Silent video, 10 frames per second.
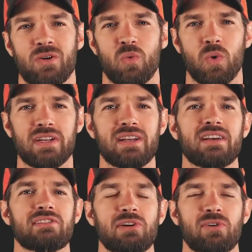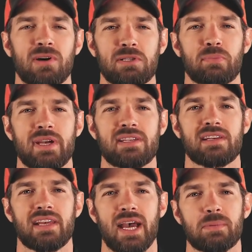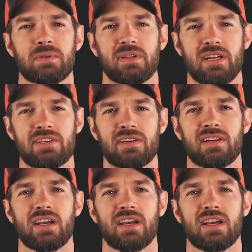What does a crawlspace encapsulation